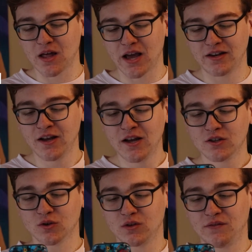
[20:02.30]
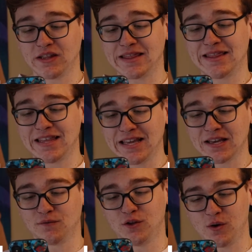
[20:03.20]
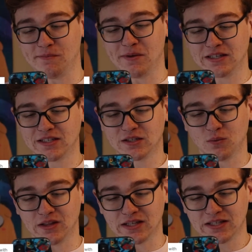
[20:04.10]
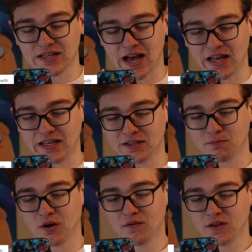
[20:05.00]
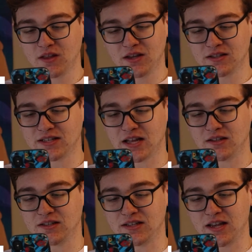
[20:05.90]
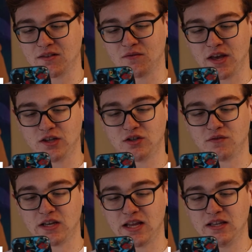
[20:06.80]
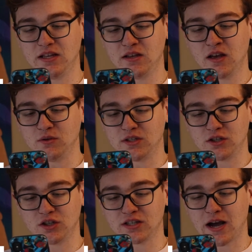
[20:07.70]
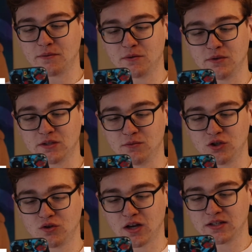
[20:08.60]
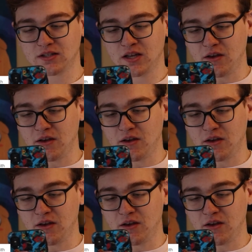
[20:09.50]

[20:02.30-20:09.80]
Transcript: line, don't even think of doing business with this guy. He's perfectly content to take advantage of an indie musician's optimism and trust.